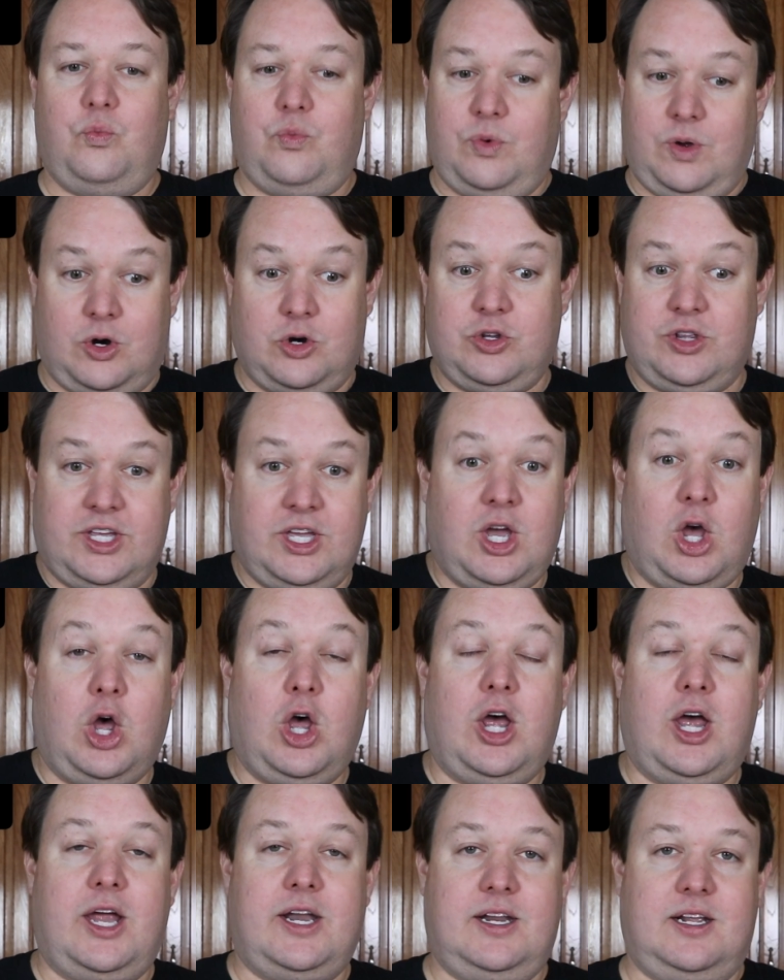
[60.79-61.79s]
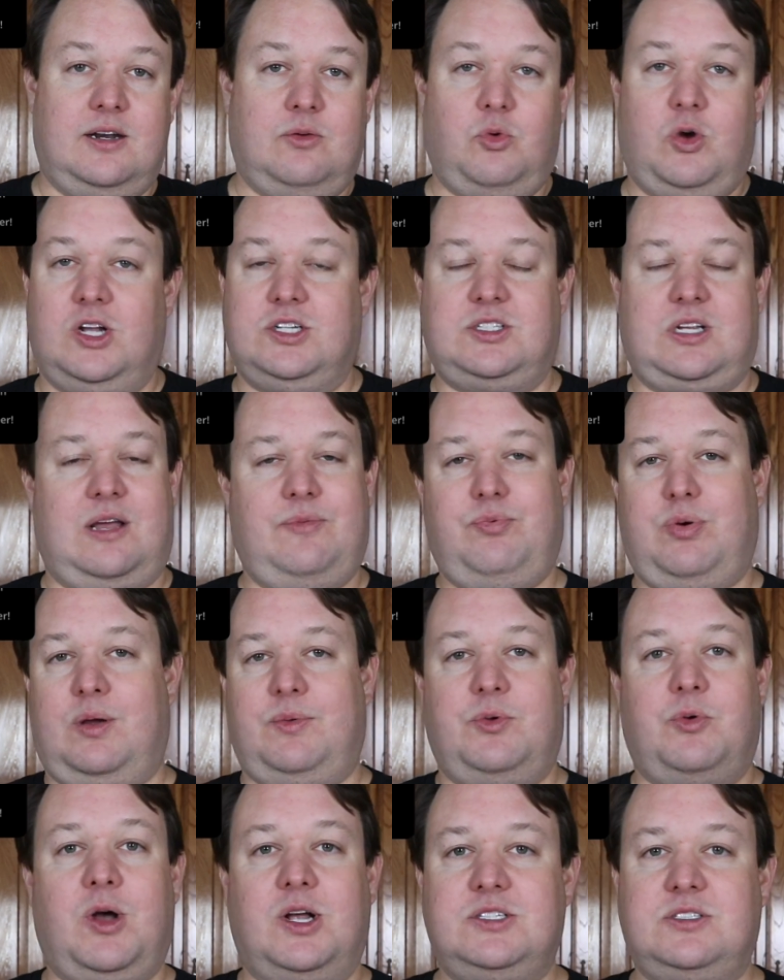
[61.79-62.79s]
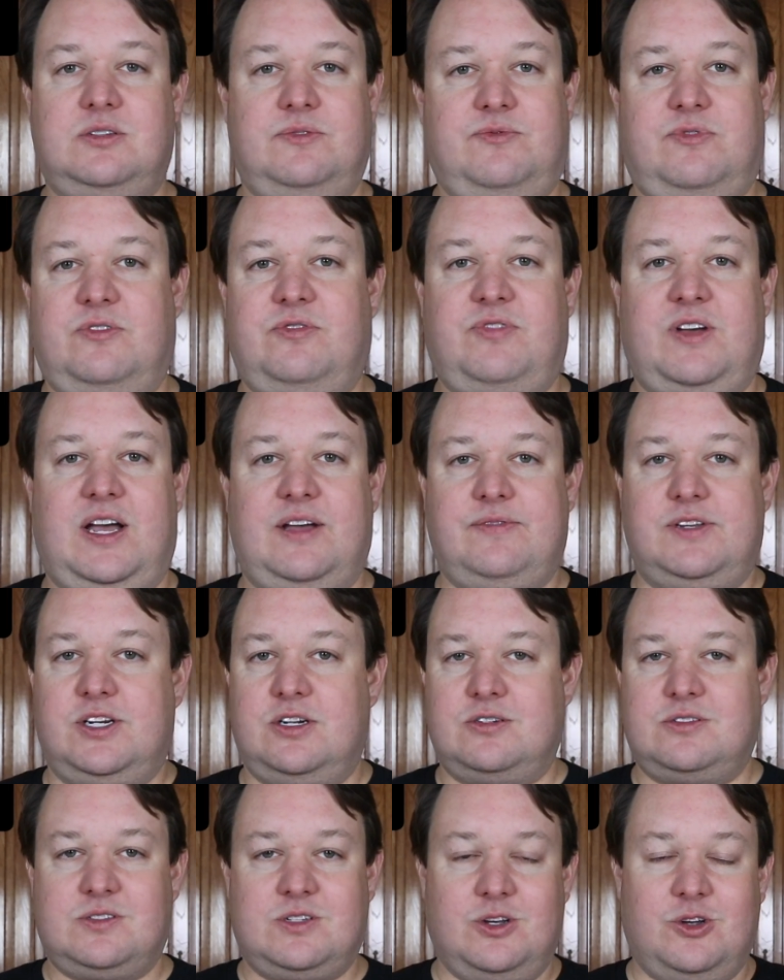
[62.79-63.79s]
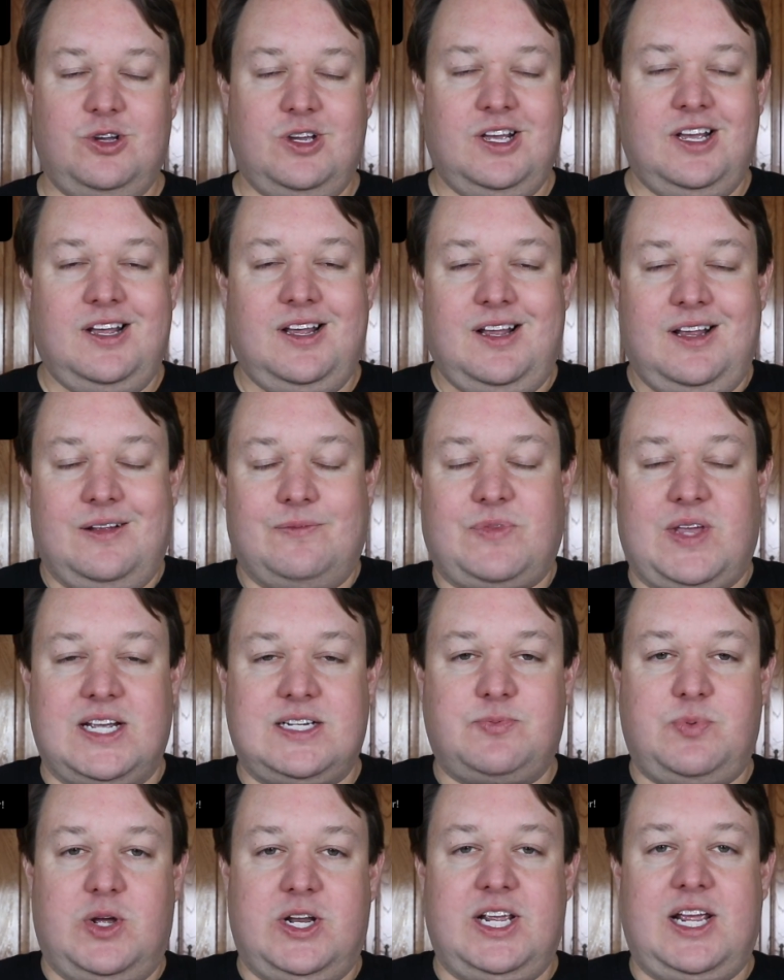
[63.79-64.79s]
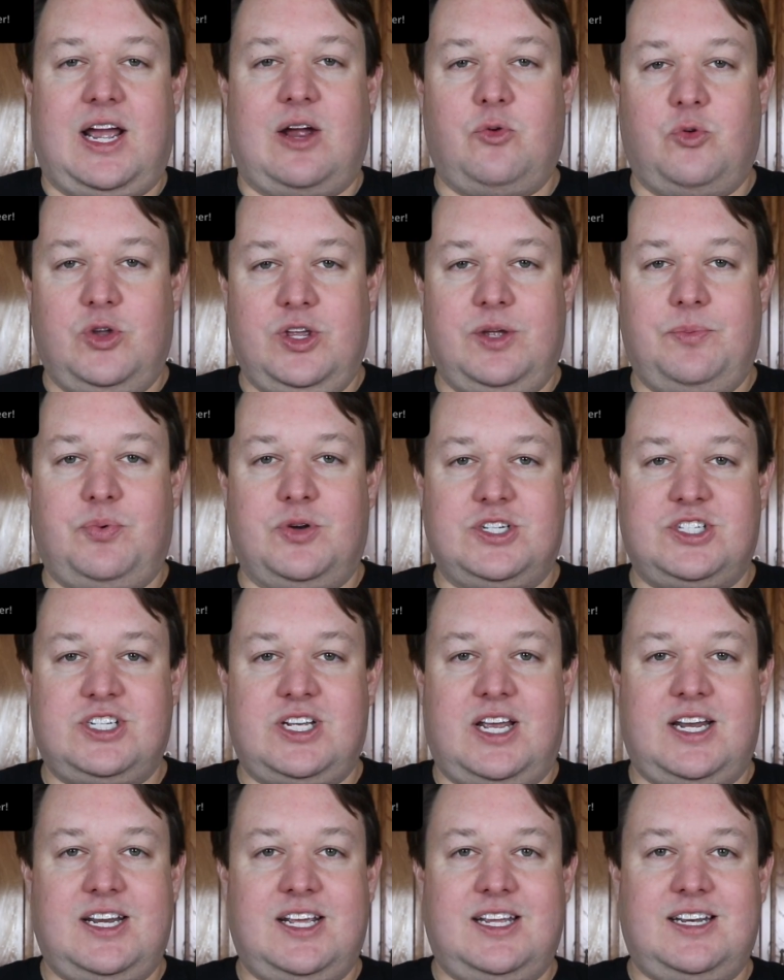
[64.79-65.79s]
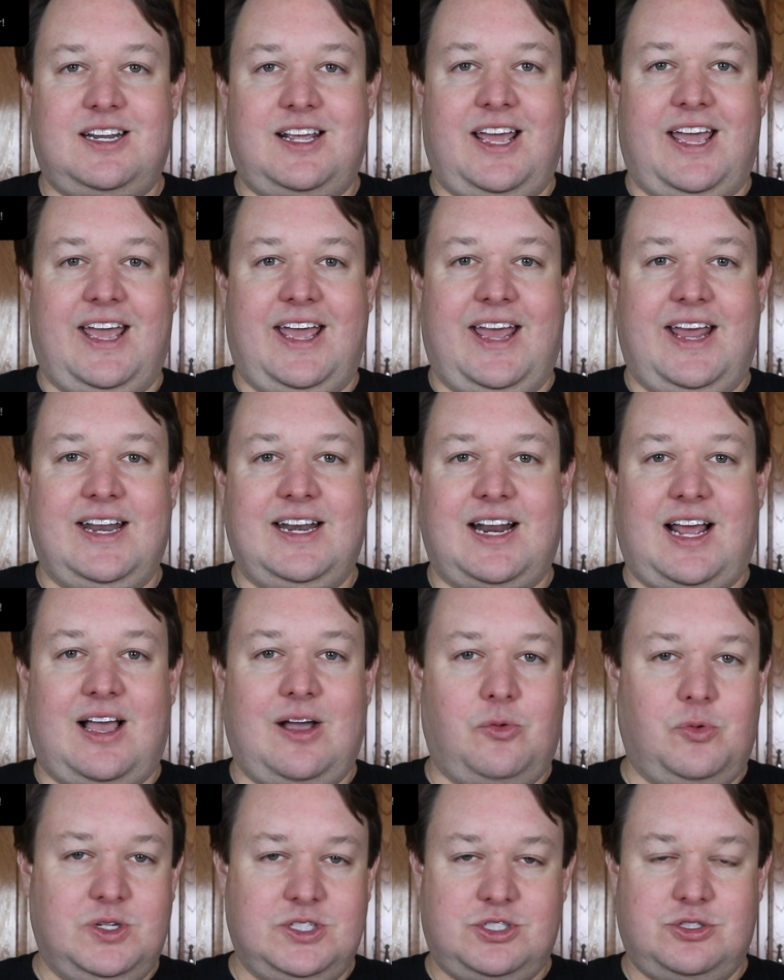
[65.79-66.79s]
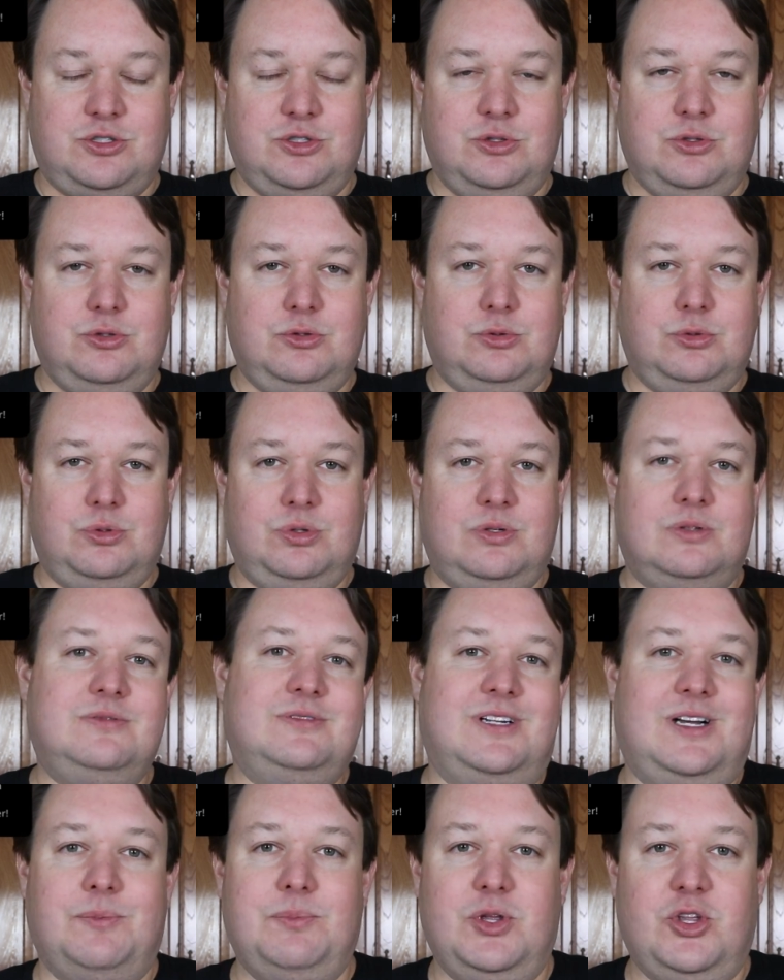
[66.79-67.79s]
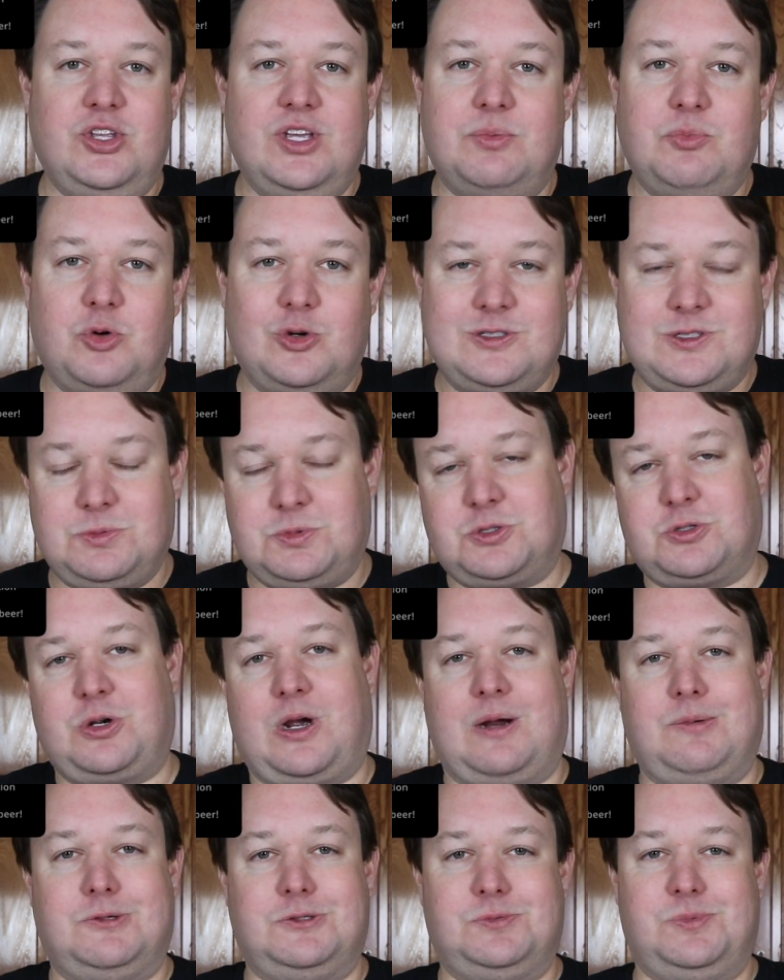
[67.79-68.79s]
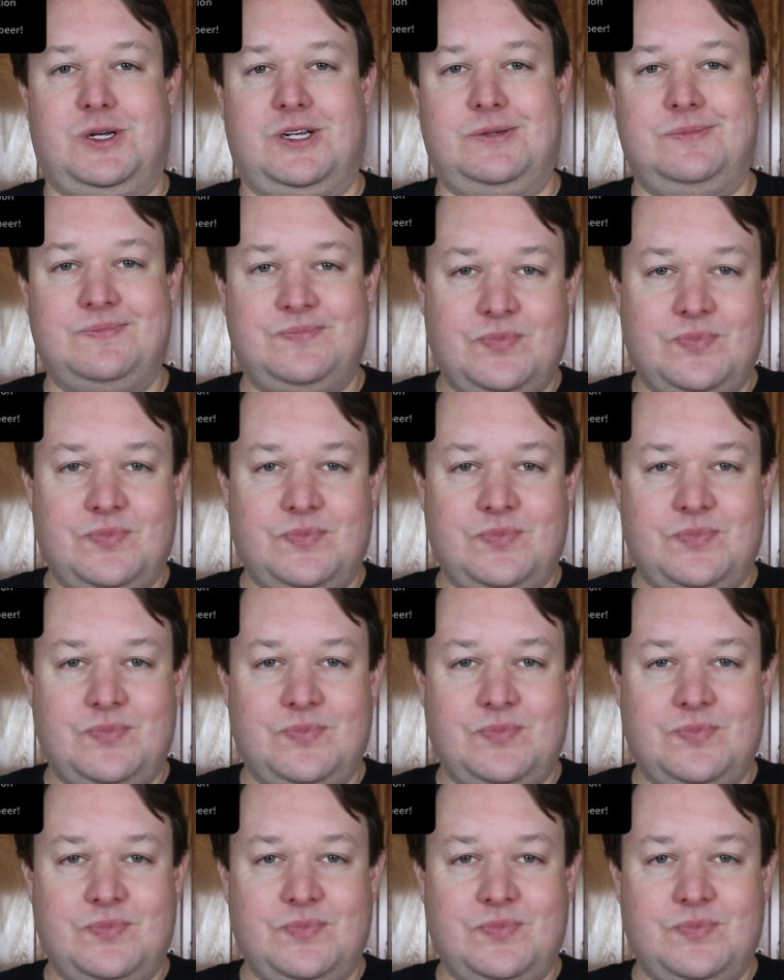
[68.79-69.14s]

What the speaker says: early on, and I've probably watched him for 5 years. So thanks, buddy. I really appreciate it, and I wish you a million more subscribers, bud.